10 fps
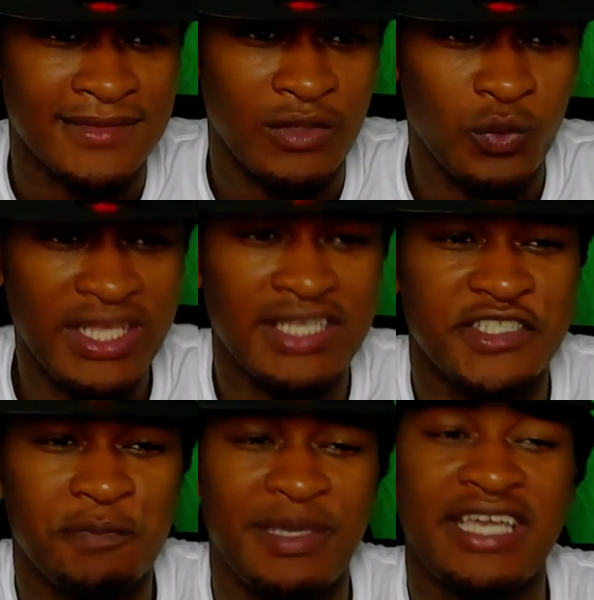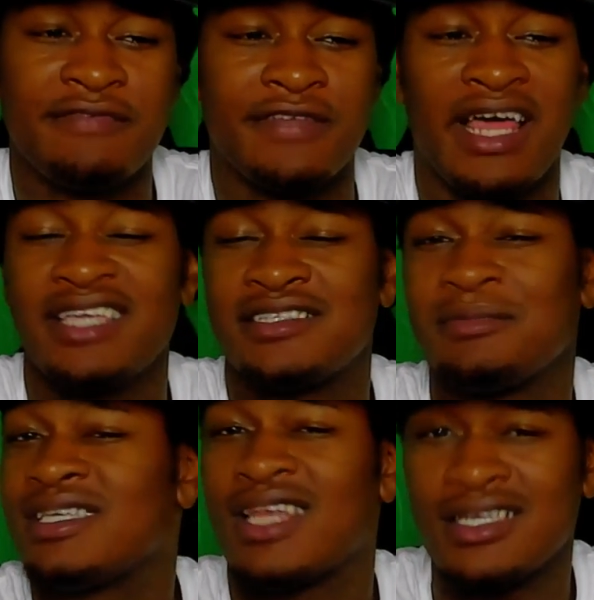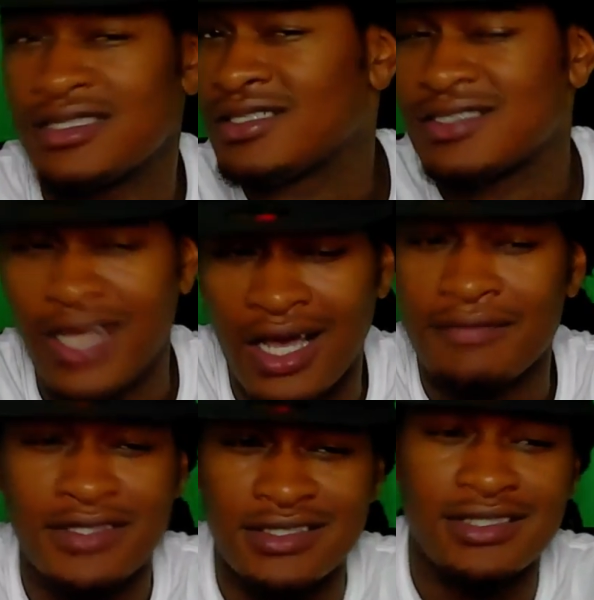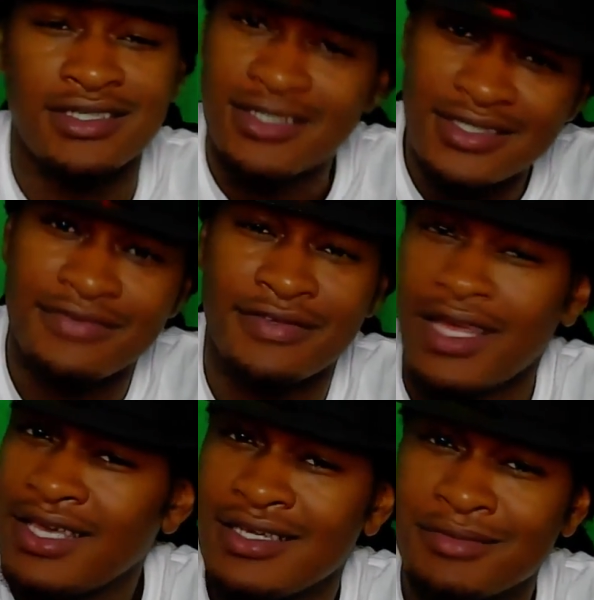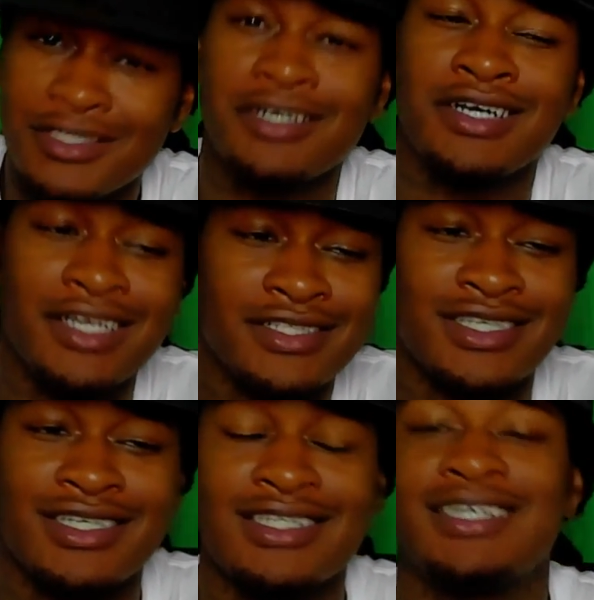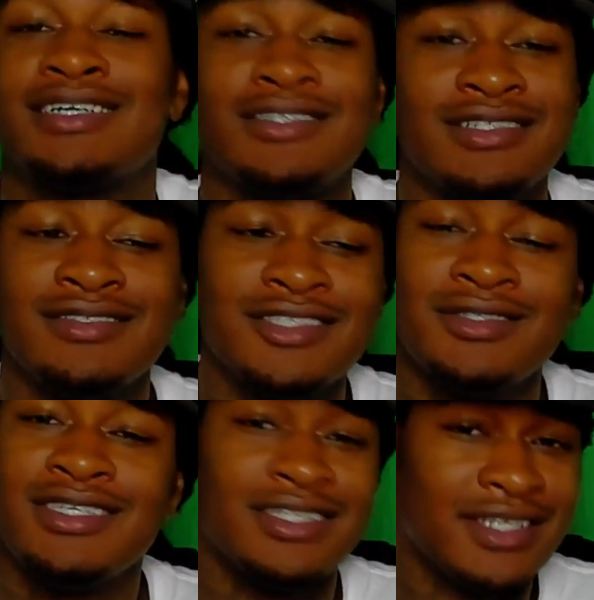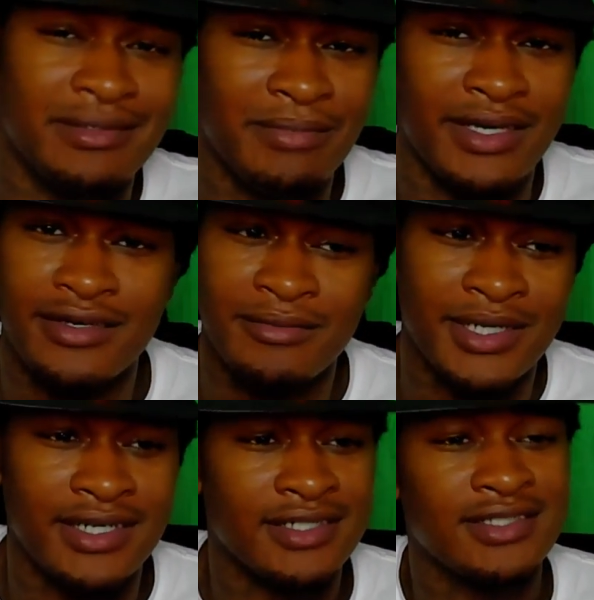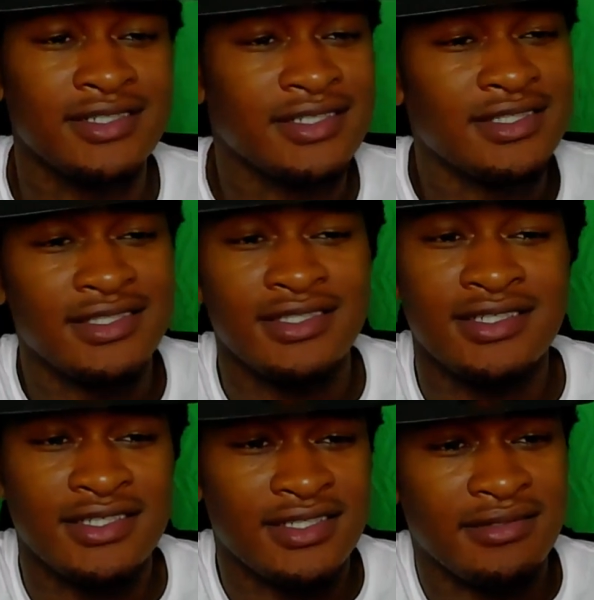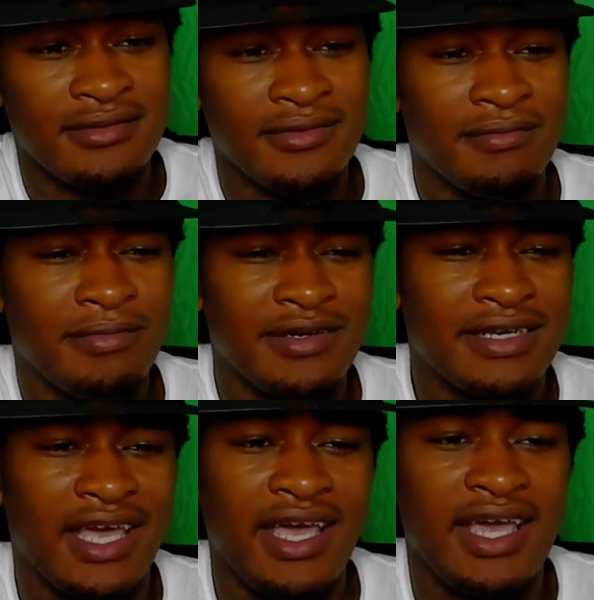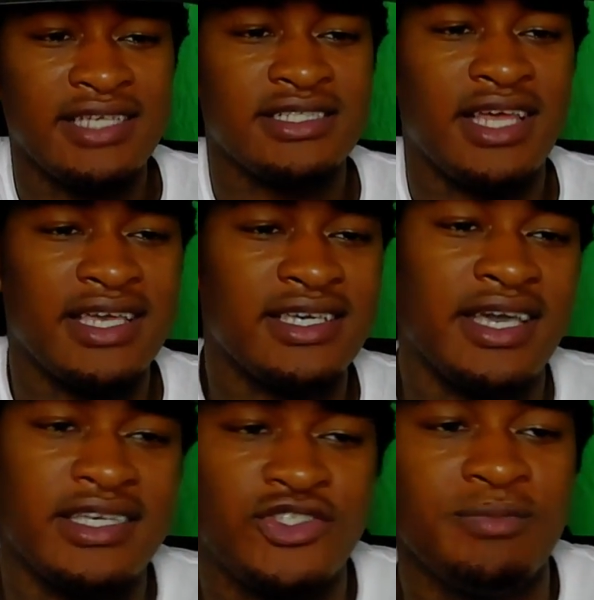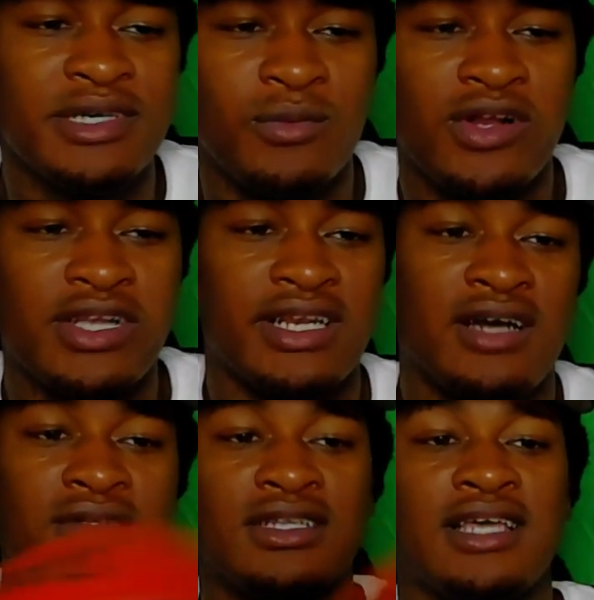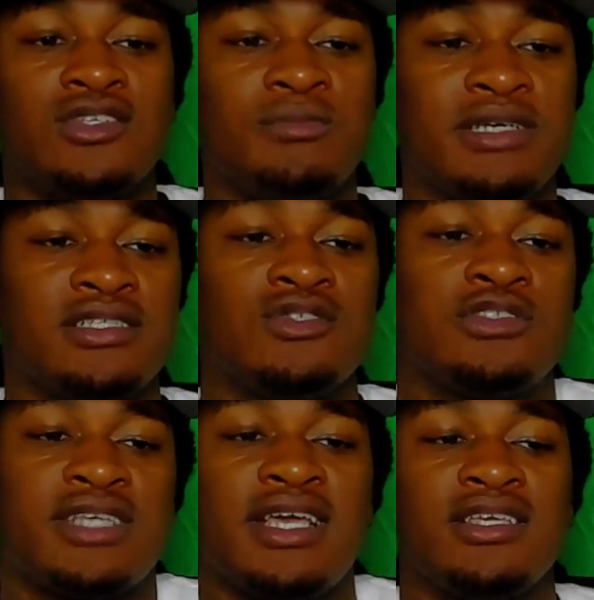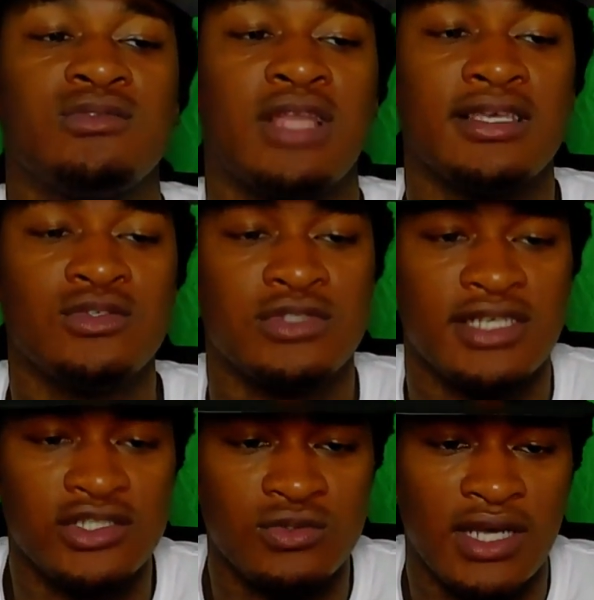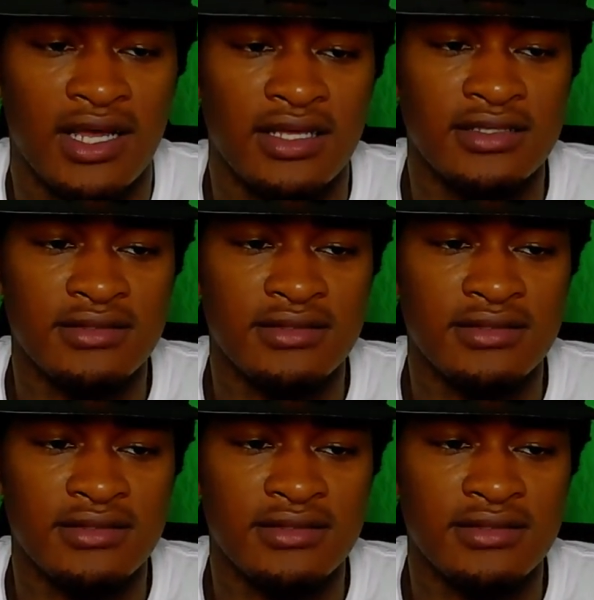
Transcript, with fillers: We expect flight to be like this, obviously. Flight, I'm sorry, I ain't trying to down you. You didn't get better, bro. But Cash, like Cash, you've been working on it. Like you have been, you saying you like you said you got